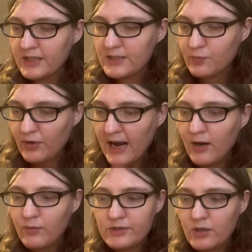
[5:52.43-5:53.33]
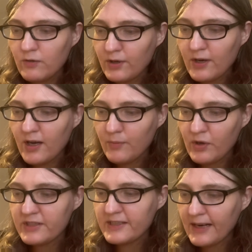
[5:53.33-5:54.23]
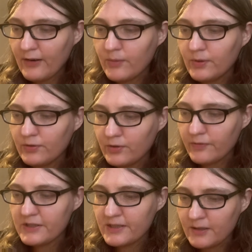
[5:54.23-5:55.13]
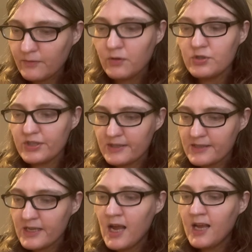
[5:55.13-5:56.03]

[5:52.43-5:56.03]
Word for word: His brow was overcome with terrible nervous convulsions.